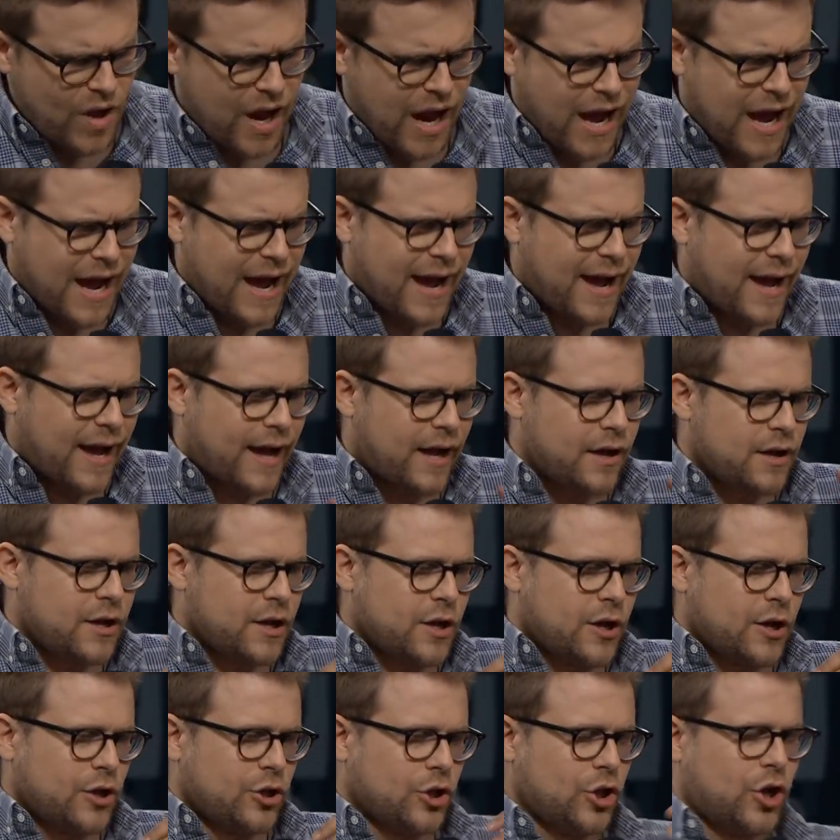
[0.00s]
uh,
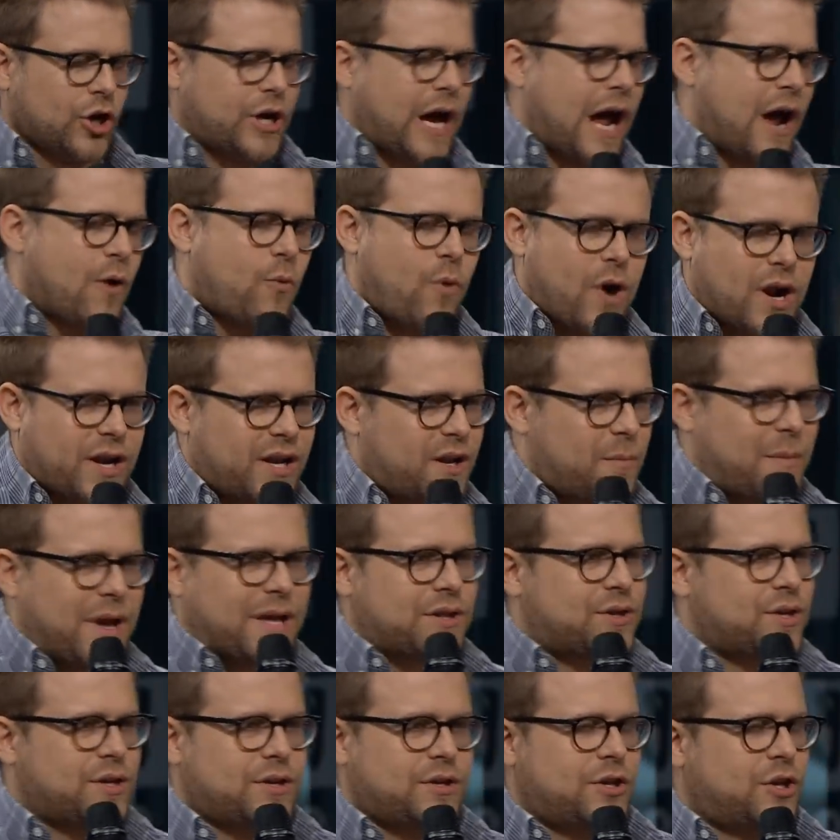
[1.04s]
look, I wanted to
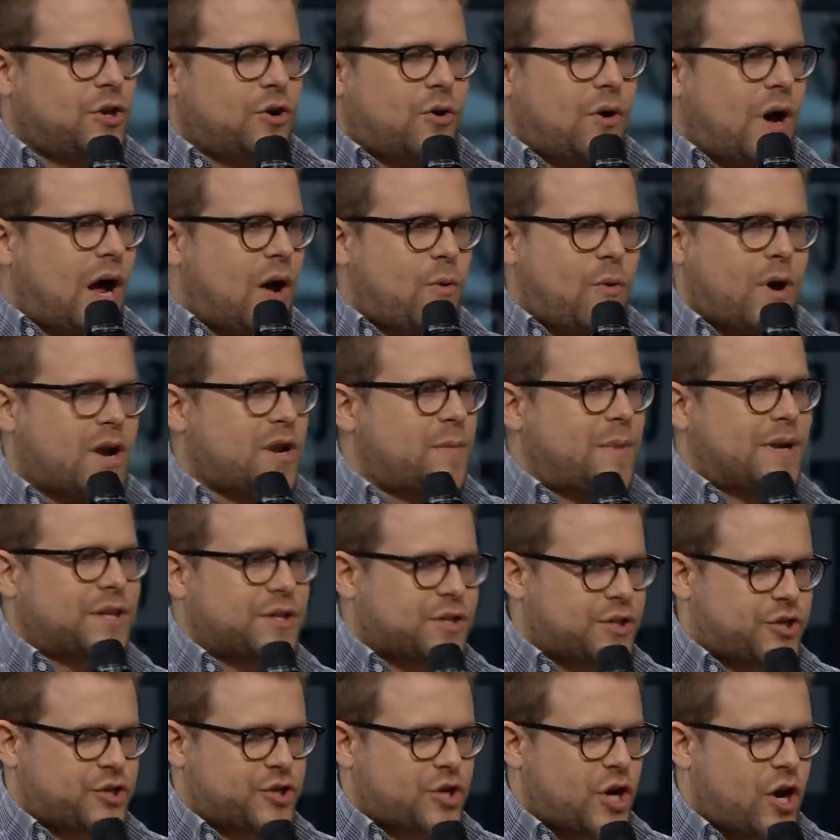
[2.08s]
make the, you know, I want to make
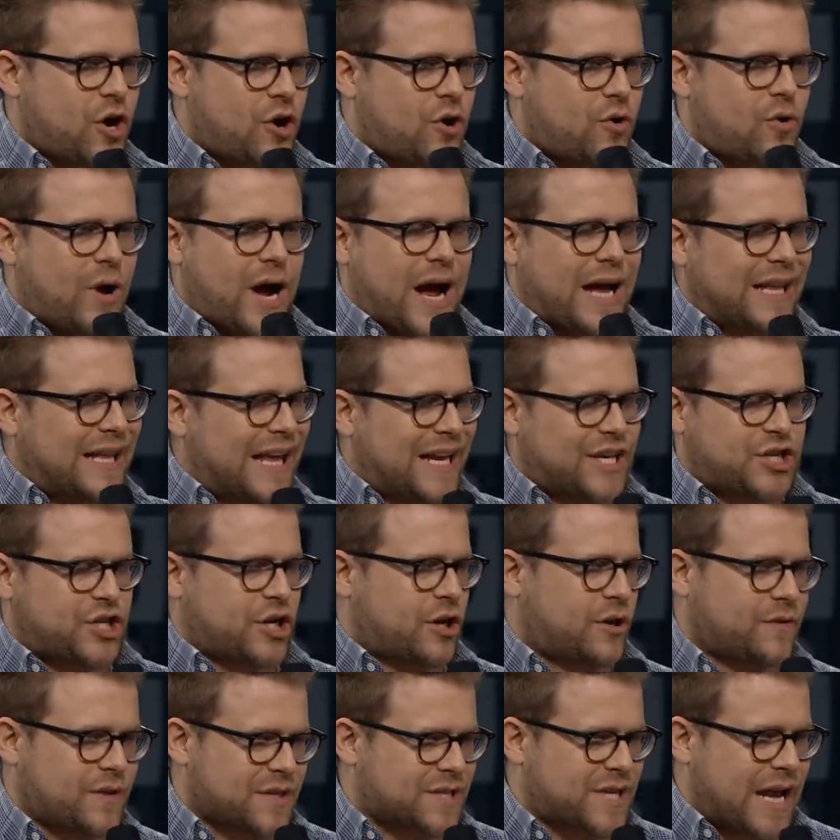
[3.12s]
this show. I like
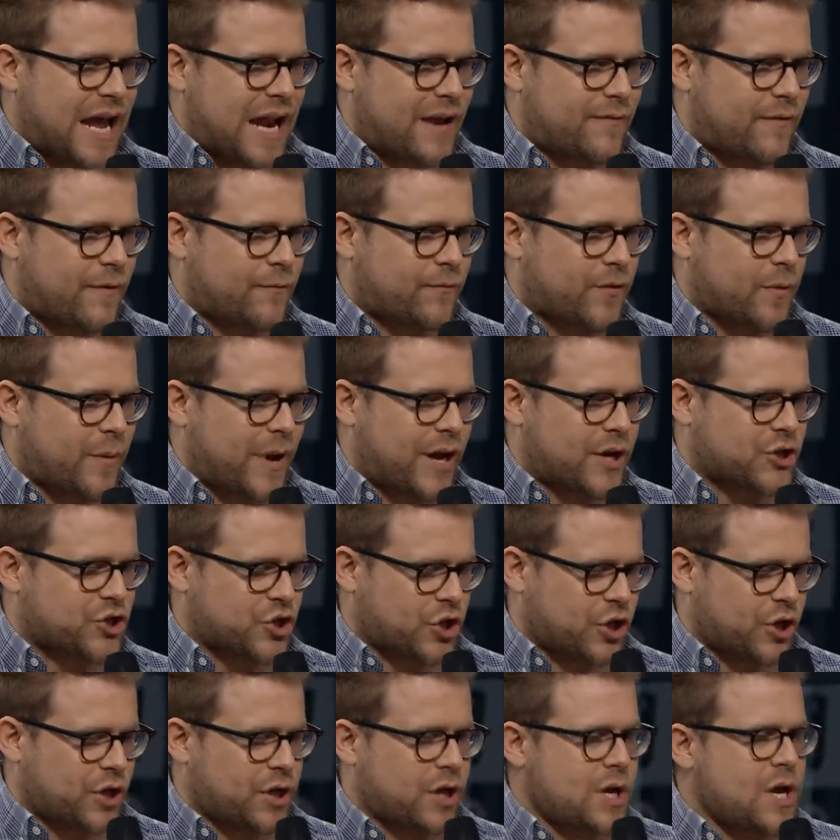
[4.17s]
sharing this kind of
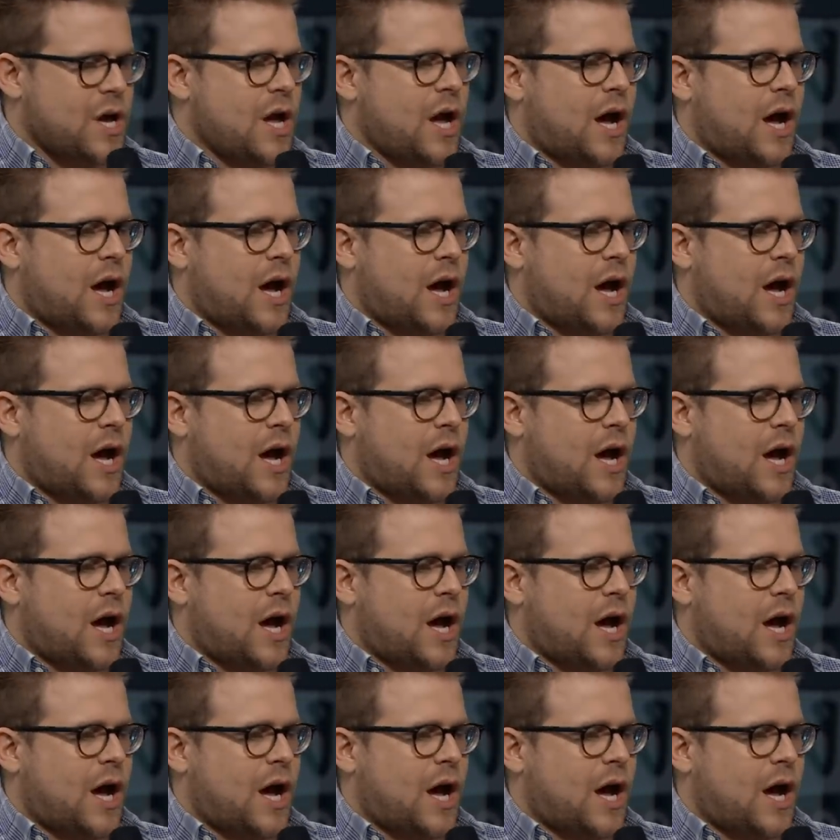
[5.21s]
information.